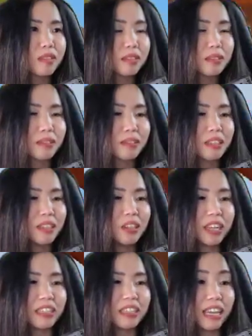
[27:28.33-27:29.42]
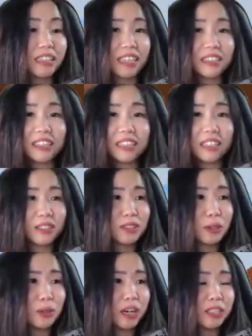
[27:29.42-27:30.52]
Yeah, look at that. I think it's
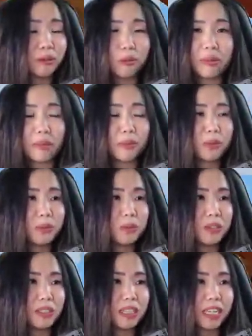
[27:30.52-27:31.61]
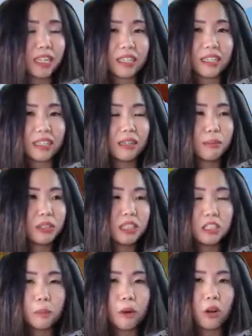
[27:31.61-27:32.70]
so awesome to be able to do this, like, but this
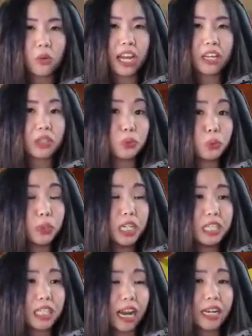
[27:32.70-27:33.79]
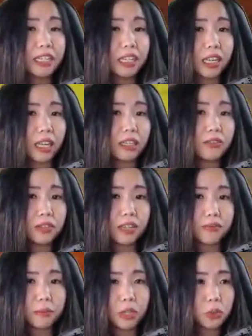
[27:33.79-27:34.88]
is the part where I got really tired. I even
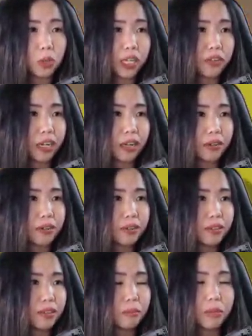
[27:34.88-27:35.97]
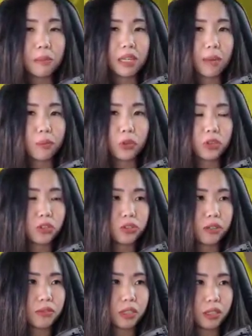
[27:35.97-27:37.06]
have muscle ache right now. Maybe I'm just a
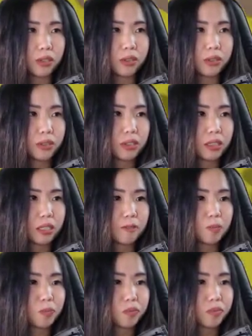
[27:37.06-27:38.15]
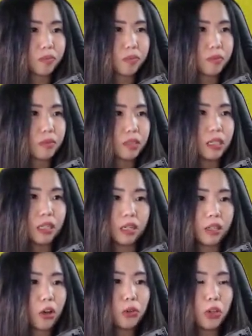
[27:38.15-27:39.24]
softie though. Can I pick up the branches?
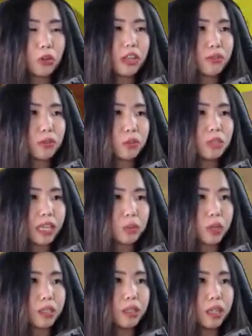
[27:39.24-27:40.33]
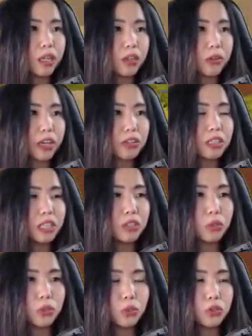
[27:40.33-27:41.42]
No, you don't have to do that one. You actually need
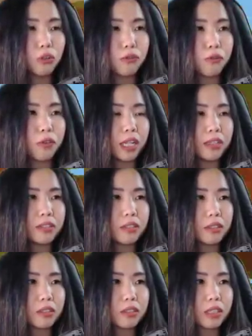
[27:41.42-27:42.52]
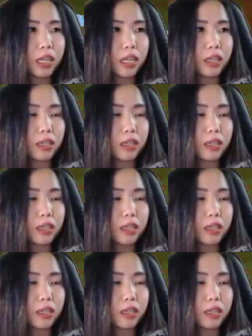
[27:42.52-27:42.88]
to use your flint thing.